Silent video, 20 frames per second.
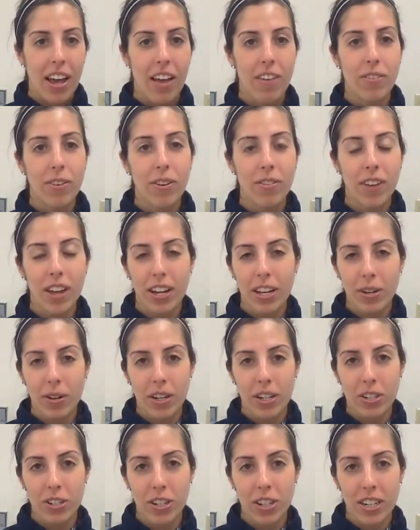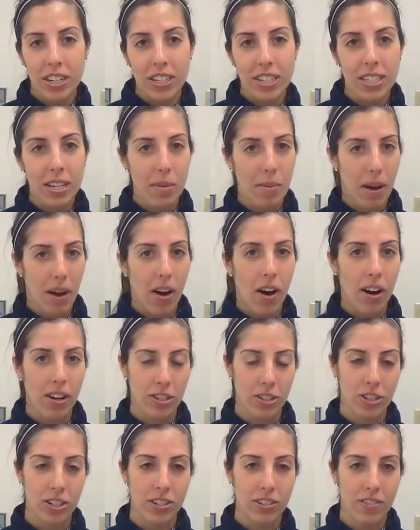If you have any questions about
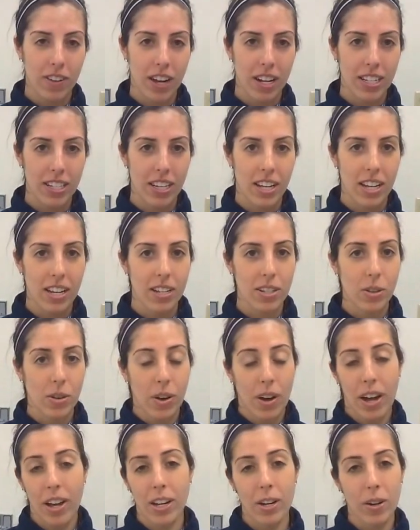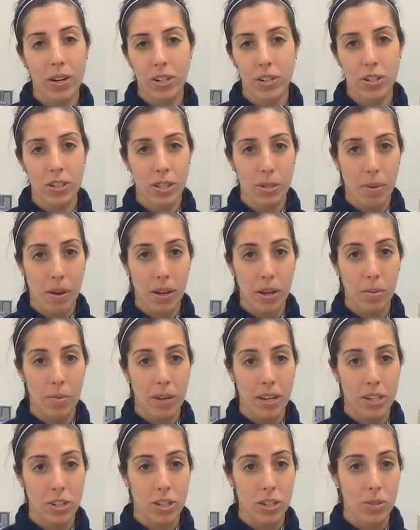oxygen devices or any questions about your
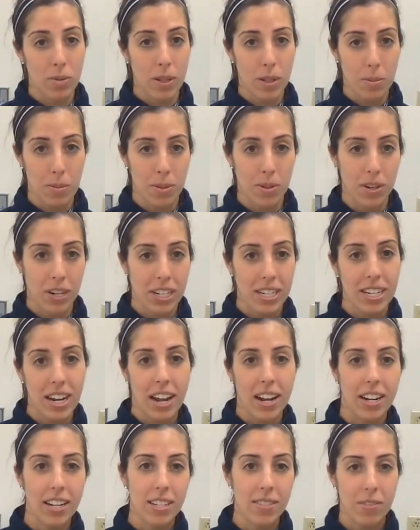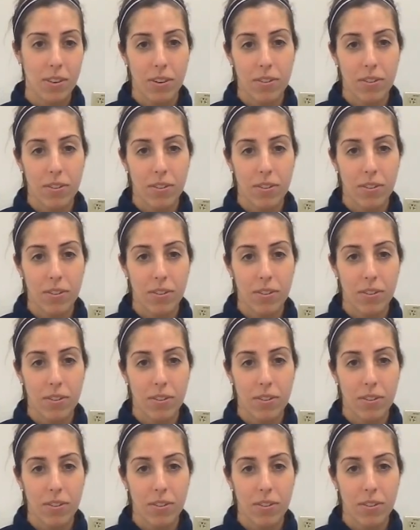patient's respiratory status,